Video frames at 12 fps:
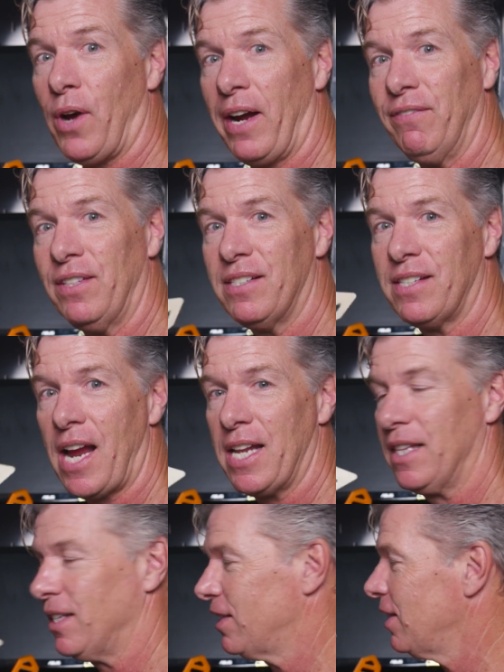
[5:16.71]
I've
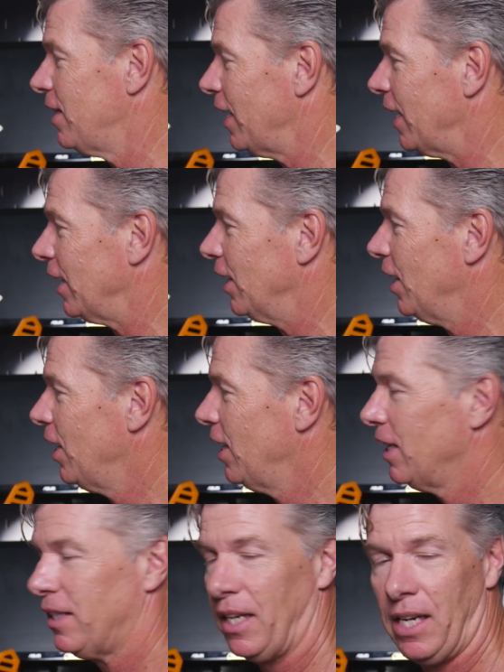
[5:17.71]
designed this thing
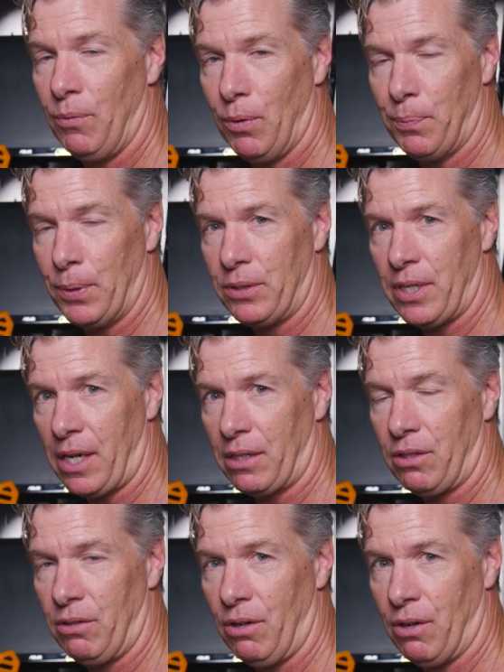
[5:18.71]
that it will
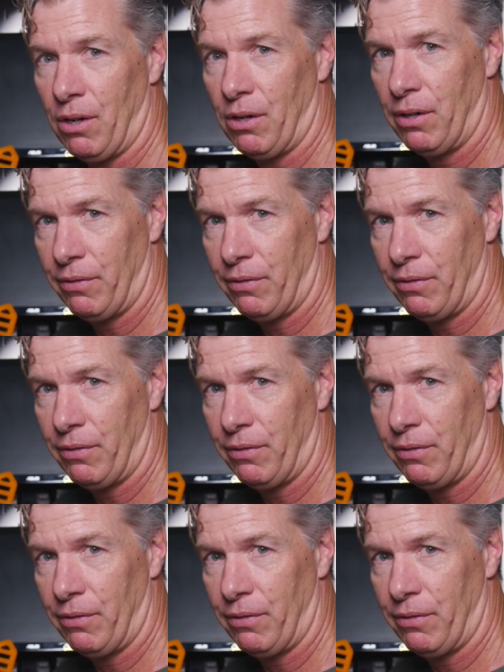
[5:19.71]
protect your